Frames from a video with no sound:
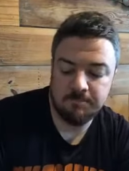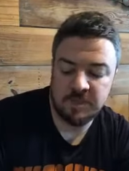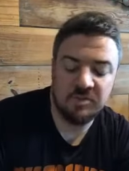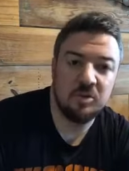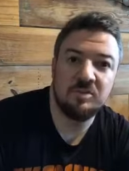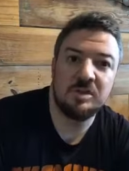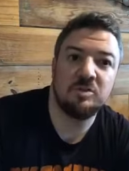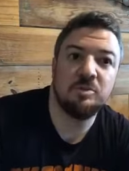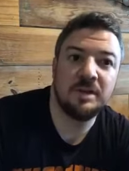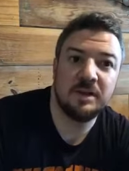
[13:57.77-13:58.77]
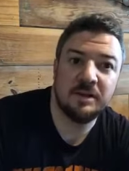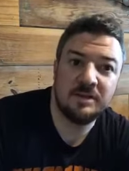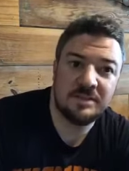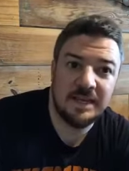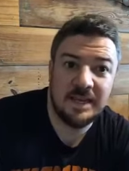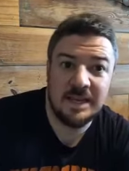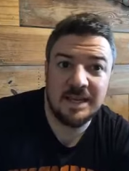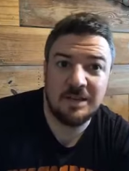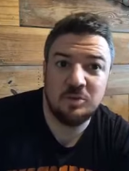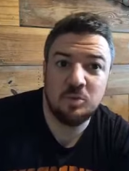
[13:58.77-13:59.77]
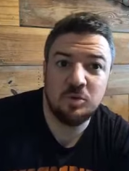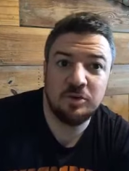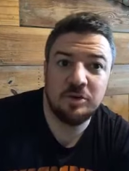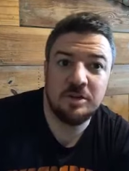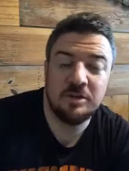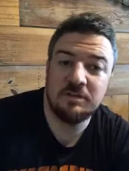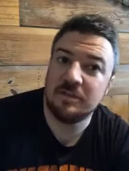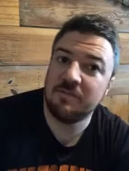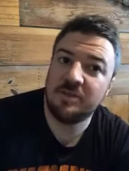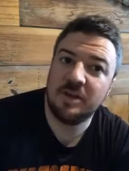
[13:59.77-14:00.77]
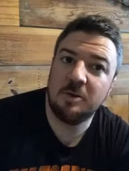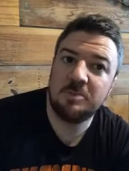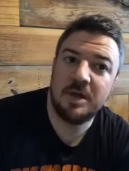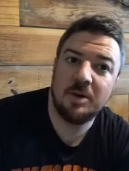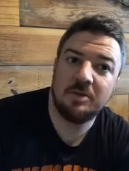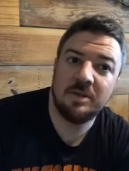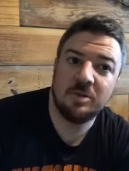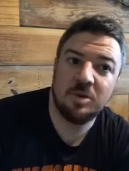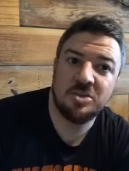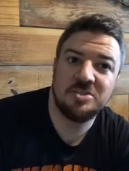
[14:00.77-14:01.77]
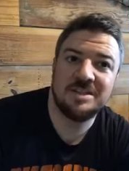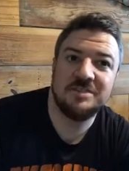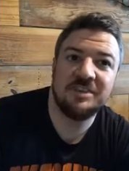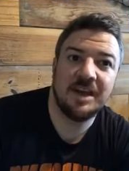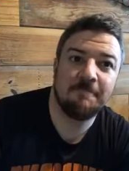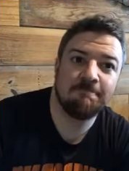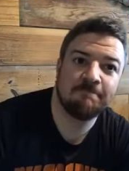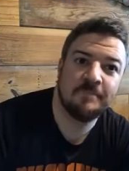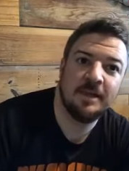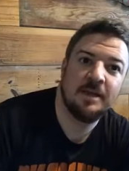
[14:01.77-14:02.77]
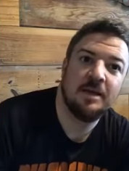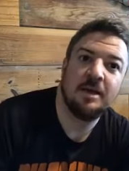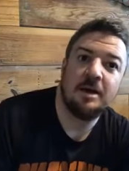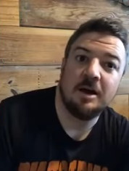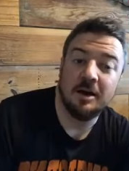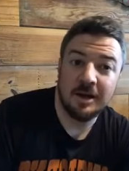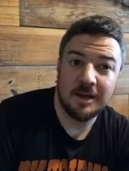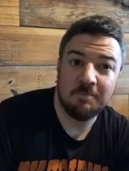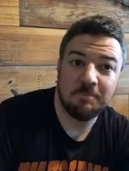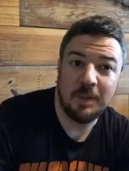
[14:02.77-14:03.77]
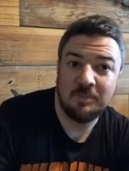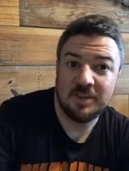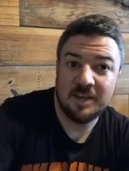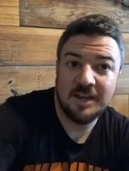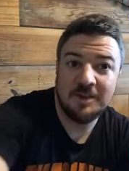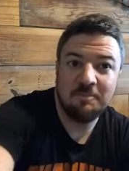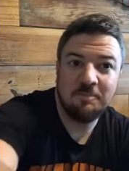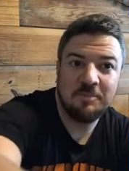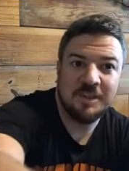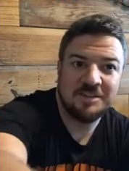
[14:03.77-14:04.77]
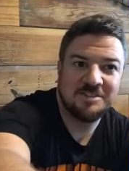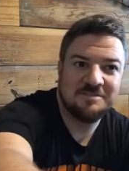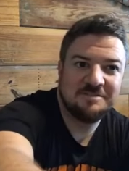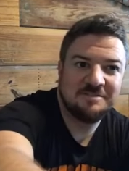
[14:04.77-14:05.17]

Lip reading: associate luminaries and would love to help you out with any questions that you got. All right, I'm signing out. Thanks.